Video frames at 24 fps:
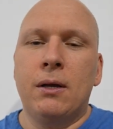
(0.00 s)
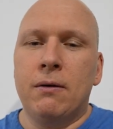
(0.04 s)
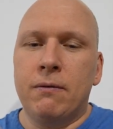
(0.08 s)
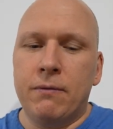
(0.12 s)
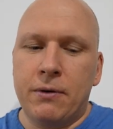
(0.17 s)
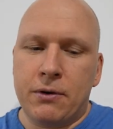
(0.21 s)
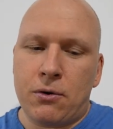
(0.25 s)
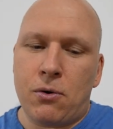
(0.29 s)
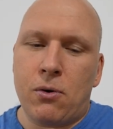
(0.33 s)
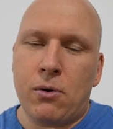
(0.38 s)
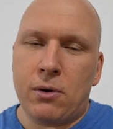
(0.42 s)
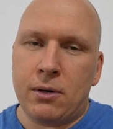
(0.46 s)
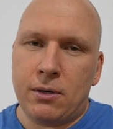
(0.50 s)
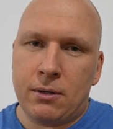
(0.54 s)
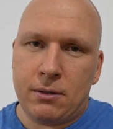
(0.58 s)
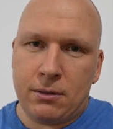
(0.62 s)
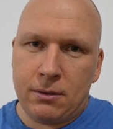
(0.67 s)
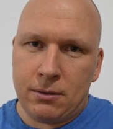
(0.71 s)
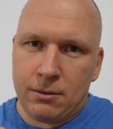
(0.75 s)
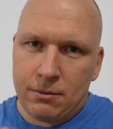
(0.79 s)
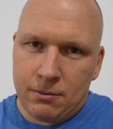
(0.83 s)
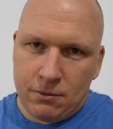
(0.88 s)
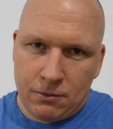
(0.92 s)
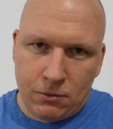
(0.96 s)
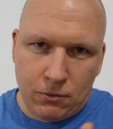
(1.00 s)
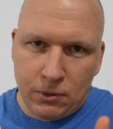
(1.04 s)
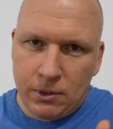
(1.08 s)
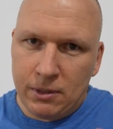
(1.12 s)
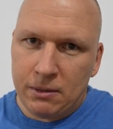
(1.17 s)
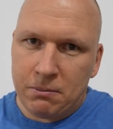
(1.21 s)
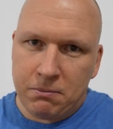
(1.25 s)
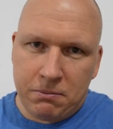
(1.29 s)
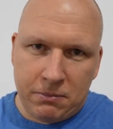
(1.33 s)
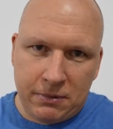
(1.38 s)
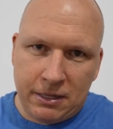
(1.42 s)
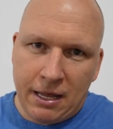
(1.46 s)
the rock will
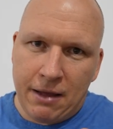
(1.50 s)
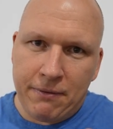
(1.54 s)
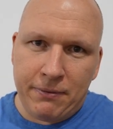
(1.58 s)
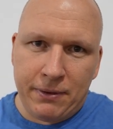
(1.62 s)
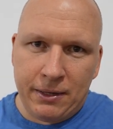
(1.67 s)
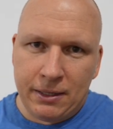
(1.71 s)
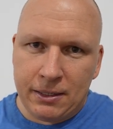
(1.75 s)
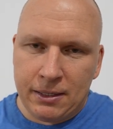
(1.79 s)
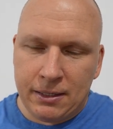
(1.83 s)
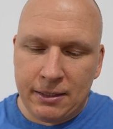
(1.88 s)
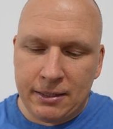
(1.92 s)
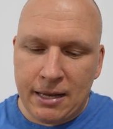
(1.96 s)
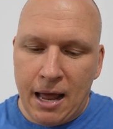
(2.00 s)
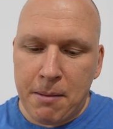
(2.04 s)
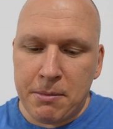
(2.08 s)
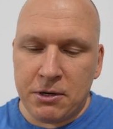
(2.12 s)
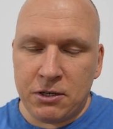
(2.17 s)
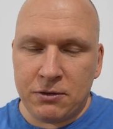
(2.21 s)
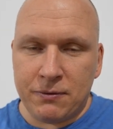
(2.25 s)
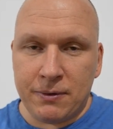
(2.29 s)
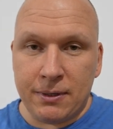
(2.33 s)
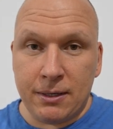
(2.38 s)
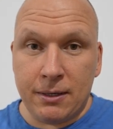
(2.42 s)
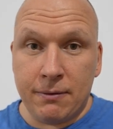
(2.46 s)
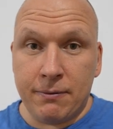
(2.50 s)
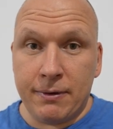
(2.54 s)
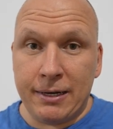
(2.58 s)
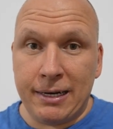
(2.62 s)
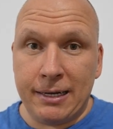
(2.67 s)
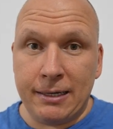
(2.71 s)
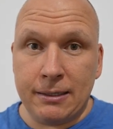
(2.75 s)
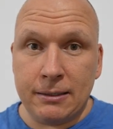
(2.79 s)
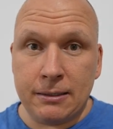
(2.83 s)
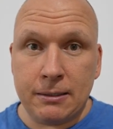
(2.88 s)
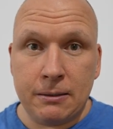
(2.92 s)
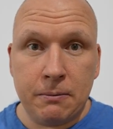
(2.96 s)
definitely damage the
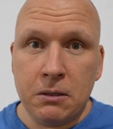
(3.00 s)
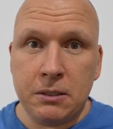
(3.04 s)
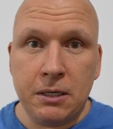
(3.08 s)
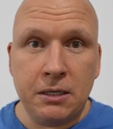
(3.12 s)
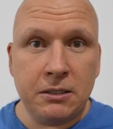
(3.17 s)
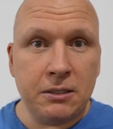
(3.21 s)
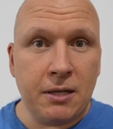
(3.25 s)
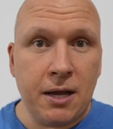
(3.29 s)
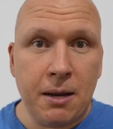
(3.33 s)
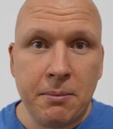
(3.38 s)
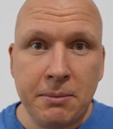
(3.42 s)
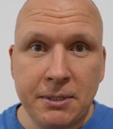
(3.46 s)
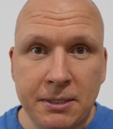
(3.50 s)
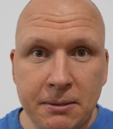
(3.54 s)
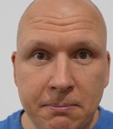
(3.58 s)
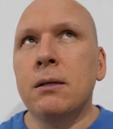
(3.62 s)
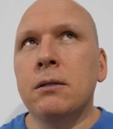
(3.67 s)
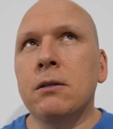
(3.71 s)
lens 6 times.